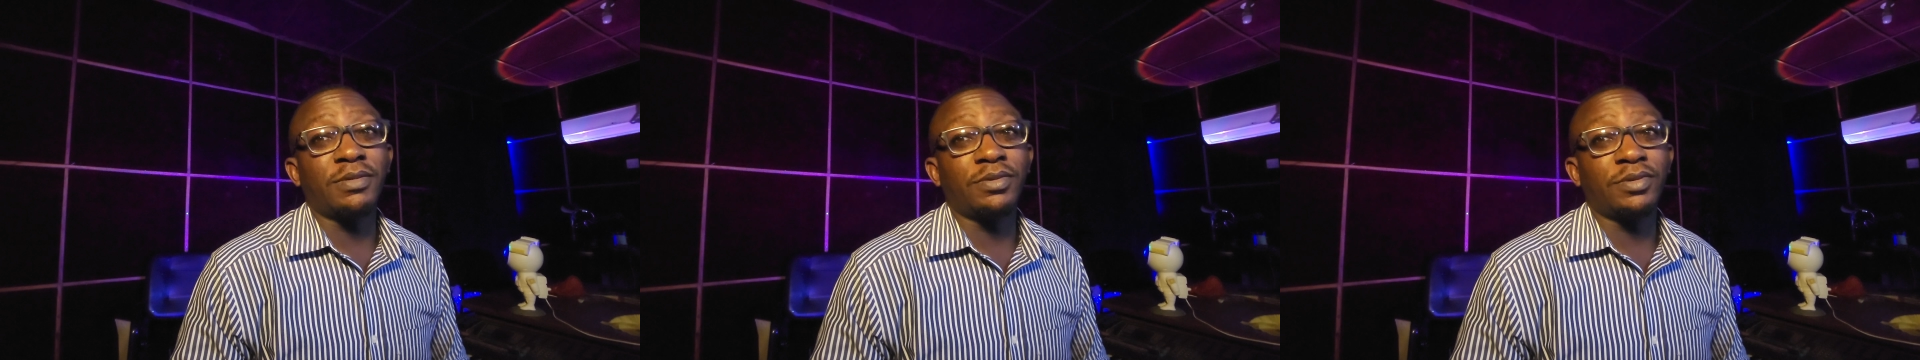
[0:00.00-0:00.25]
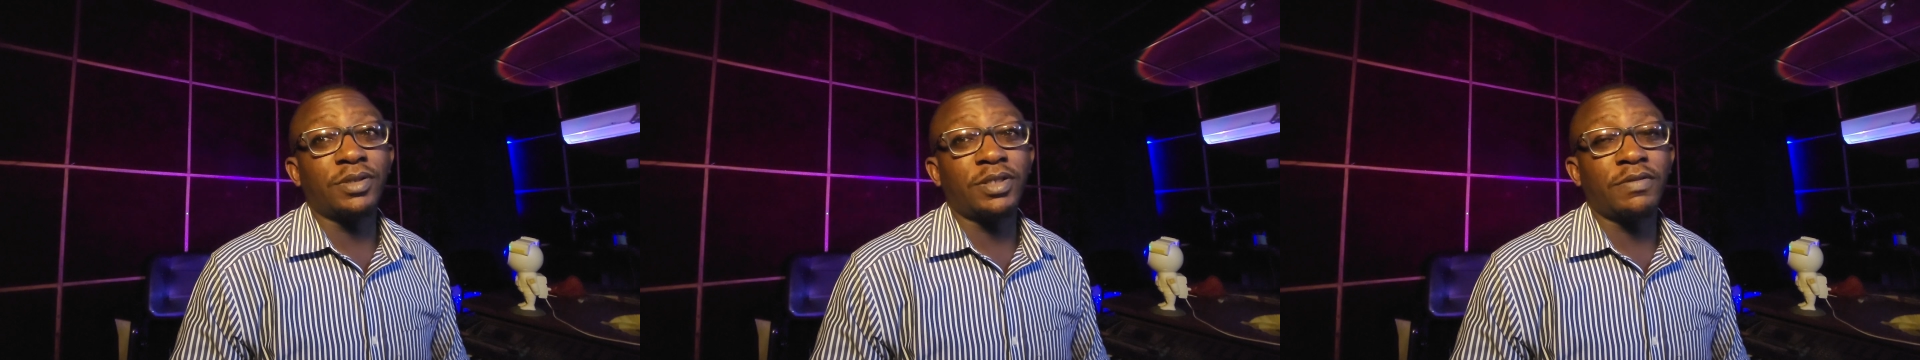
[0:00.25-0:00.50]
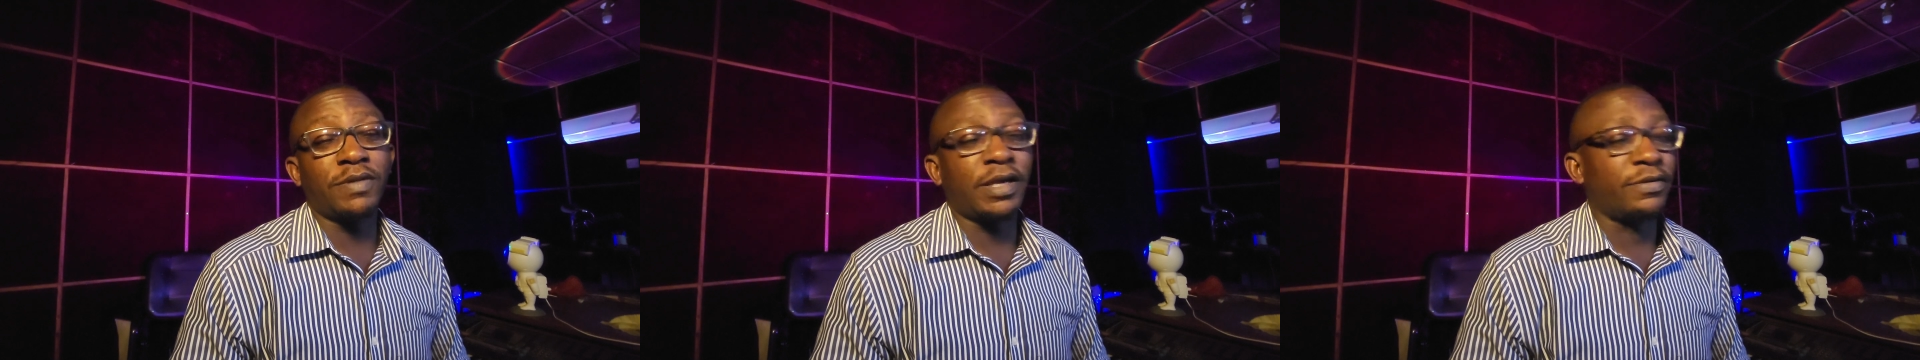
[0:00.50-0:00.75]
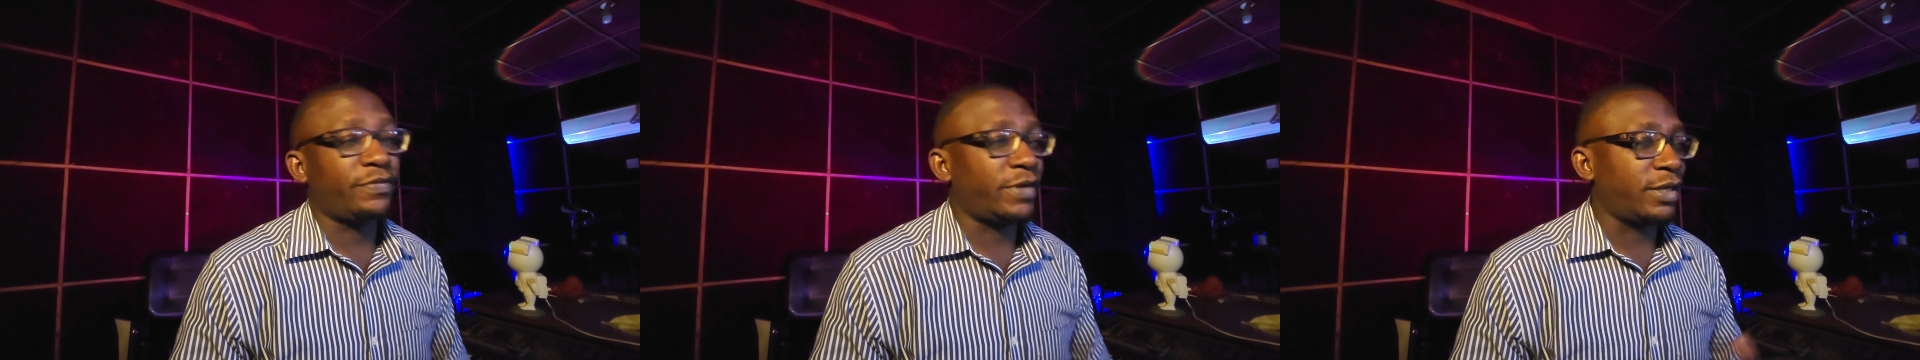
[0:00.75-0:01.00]
able to achieve that
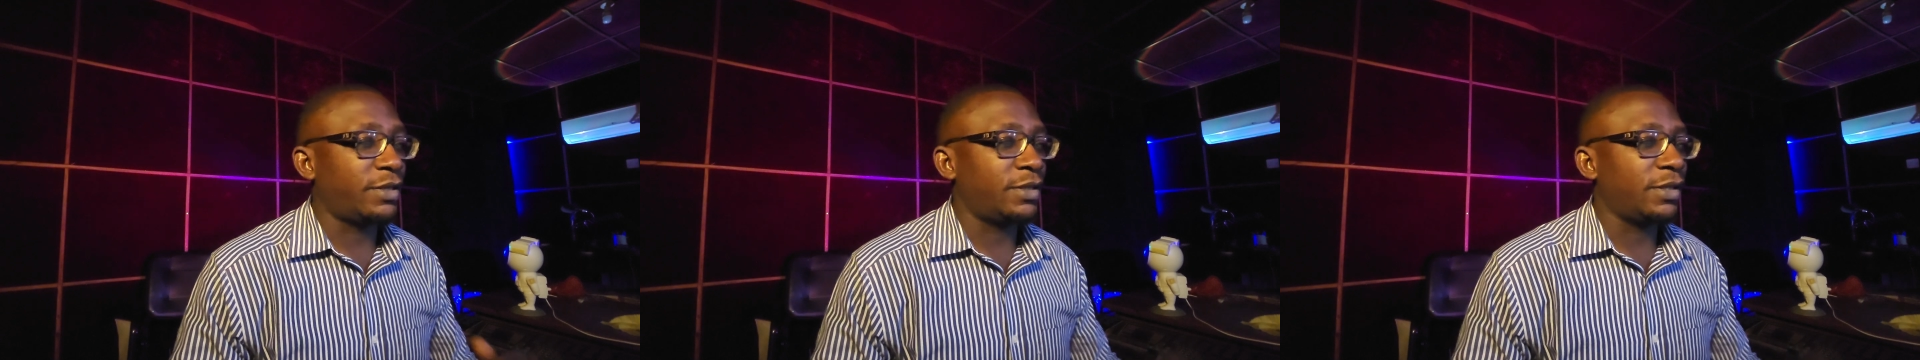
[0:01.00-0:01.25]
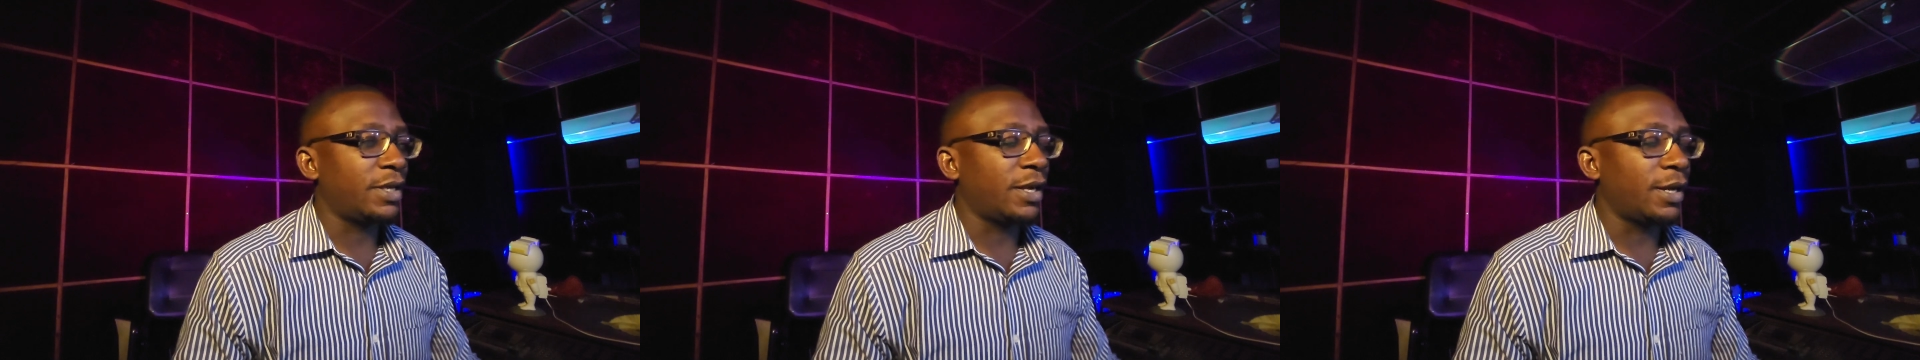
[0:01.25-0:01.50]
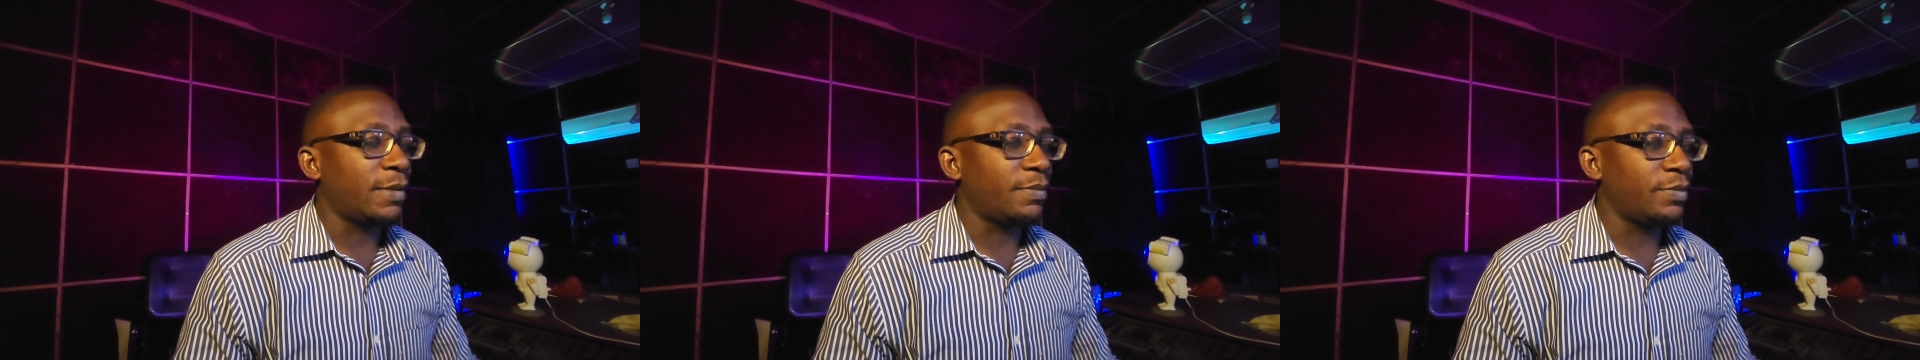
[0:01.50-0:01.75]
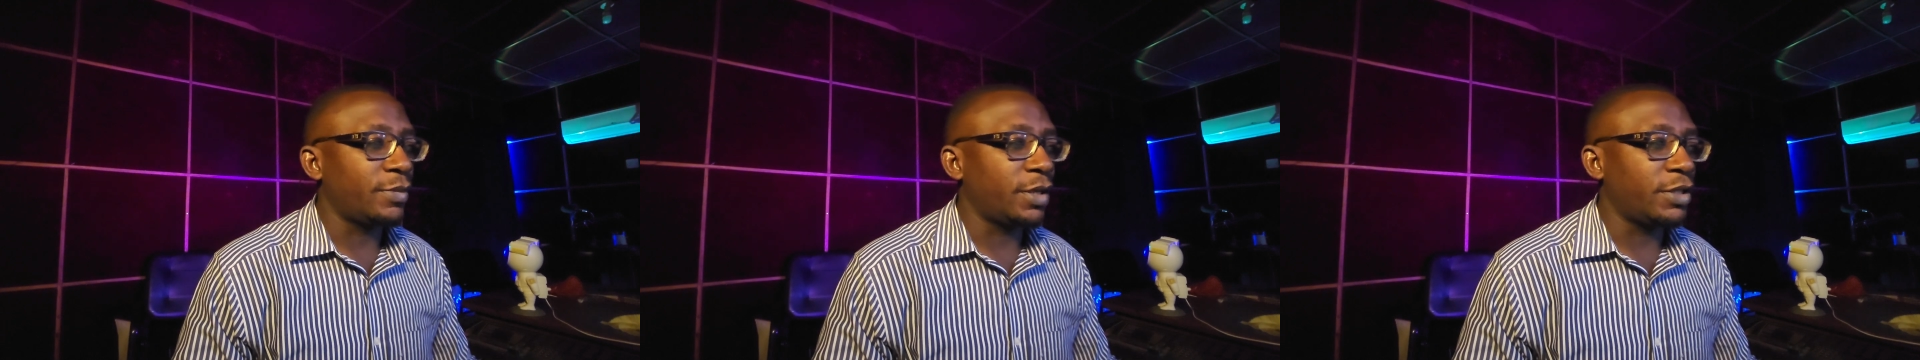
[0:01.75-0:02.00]
effect.
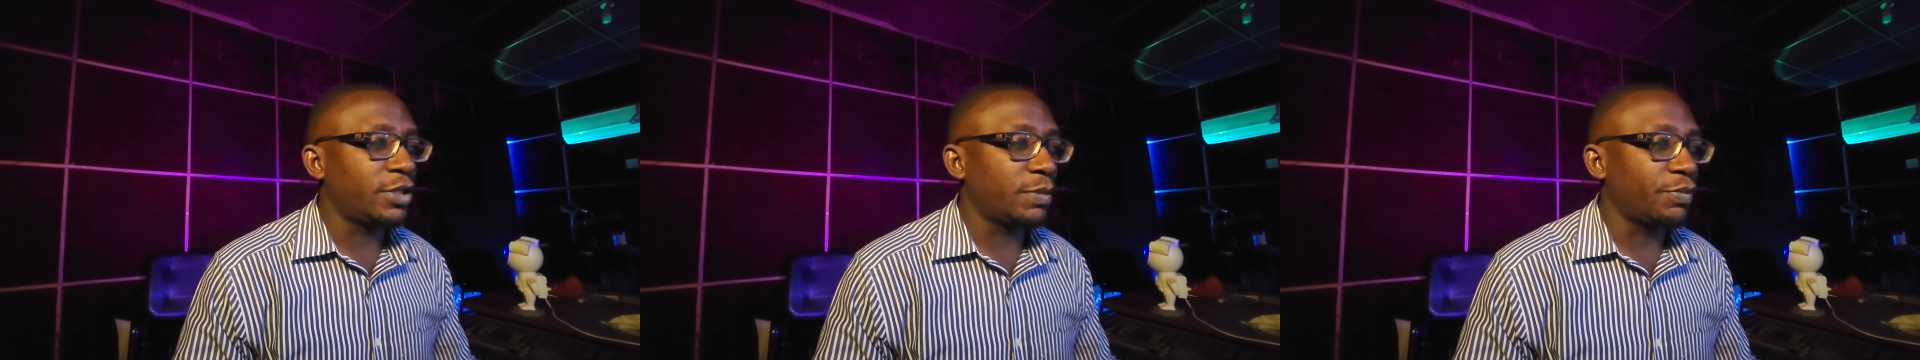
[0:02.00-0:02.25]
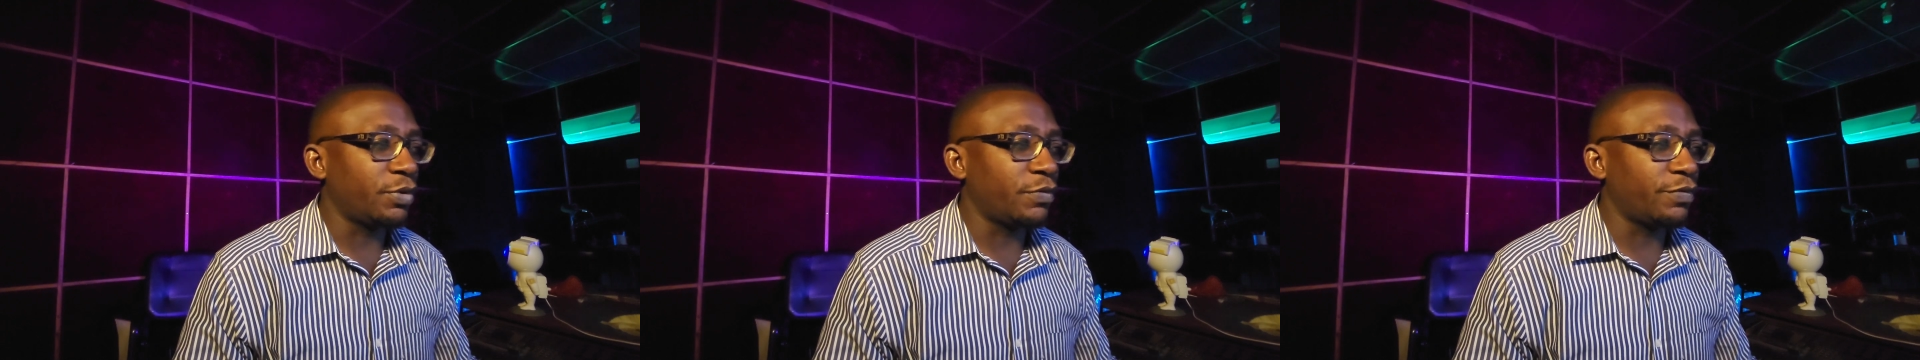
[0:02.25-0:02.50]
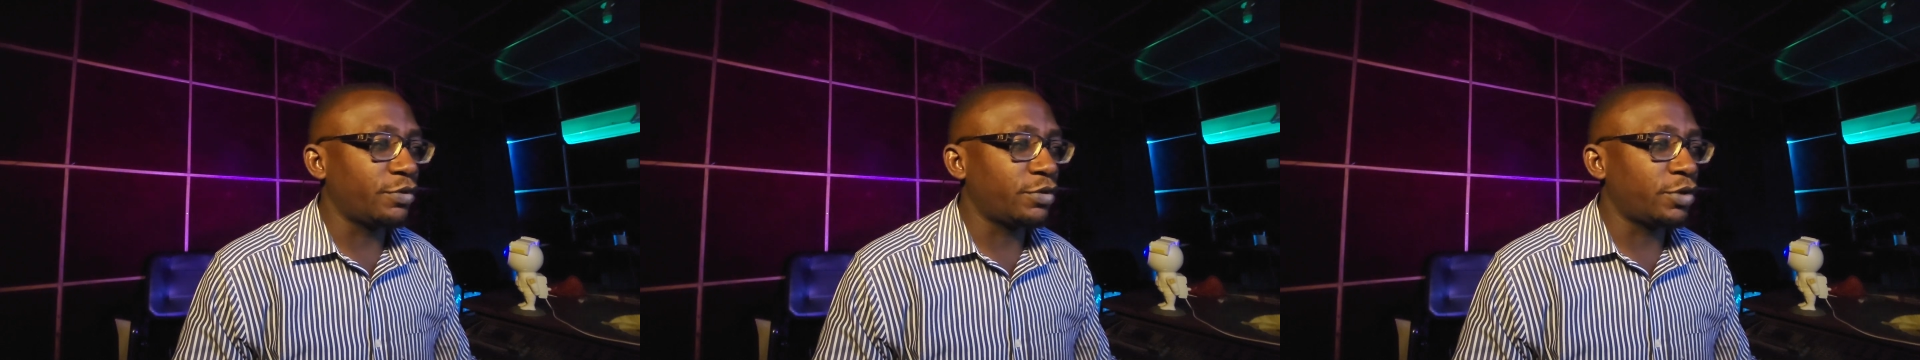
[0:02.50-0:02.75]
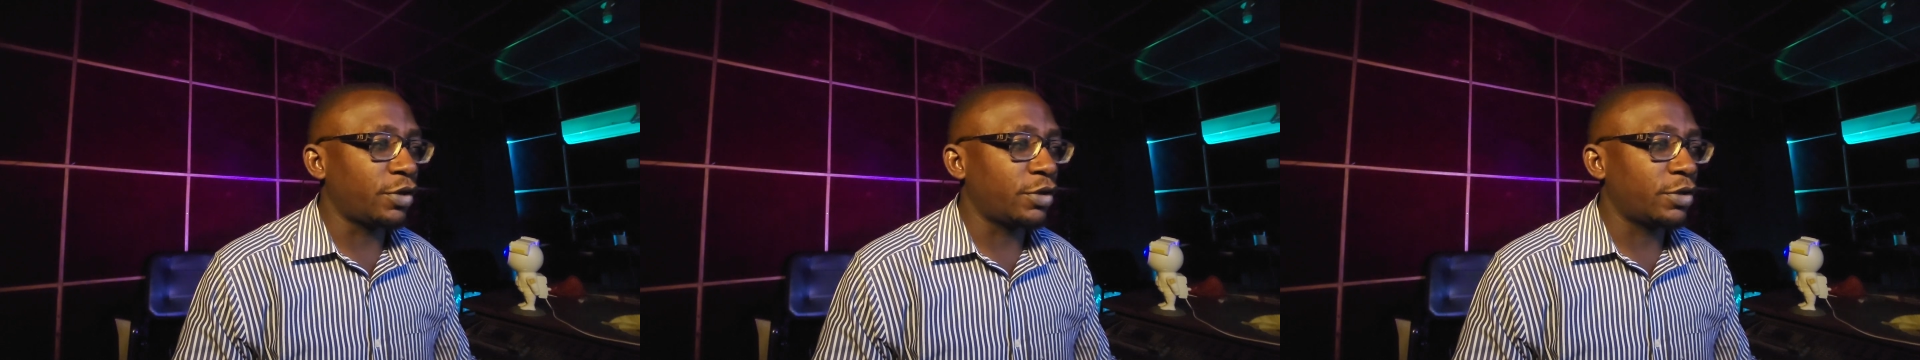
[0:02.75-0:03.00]
It's a beautiful
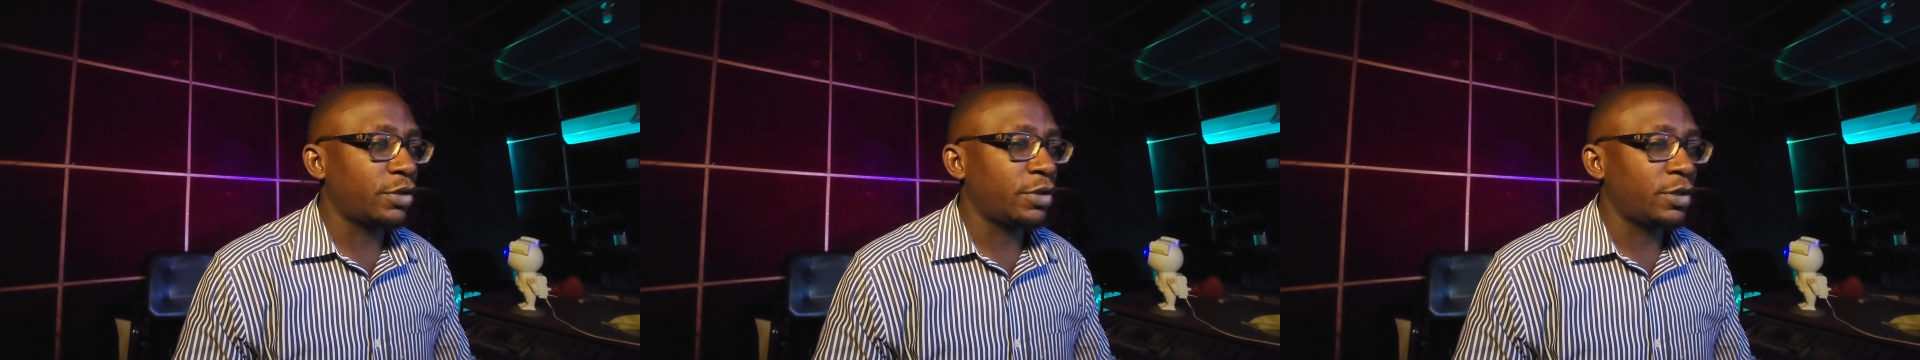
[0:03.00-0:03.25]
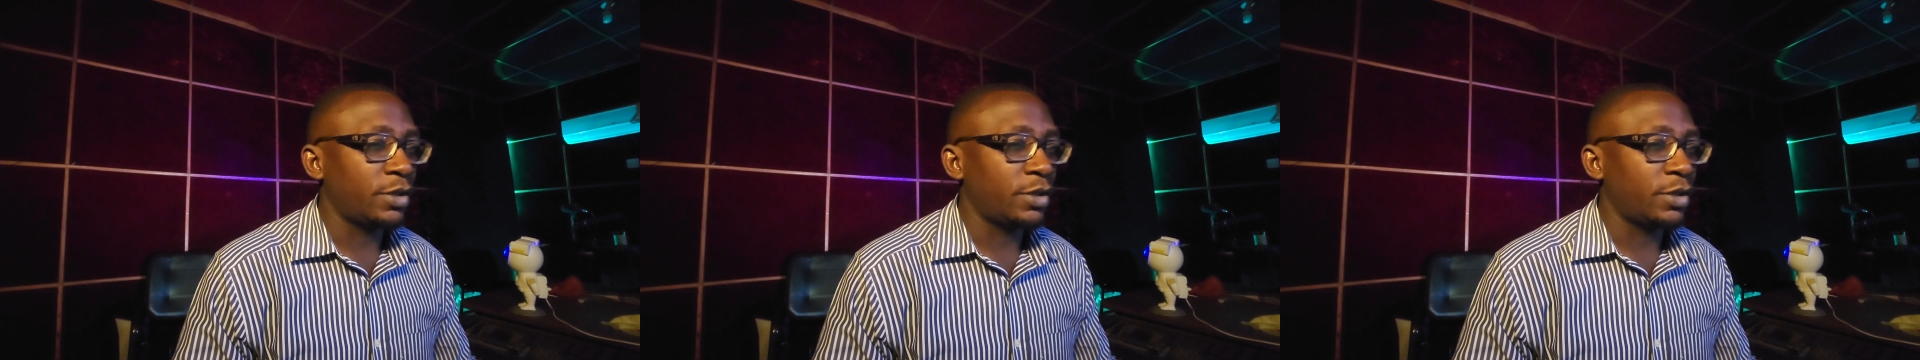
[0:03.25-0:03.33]
song.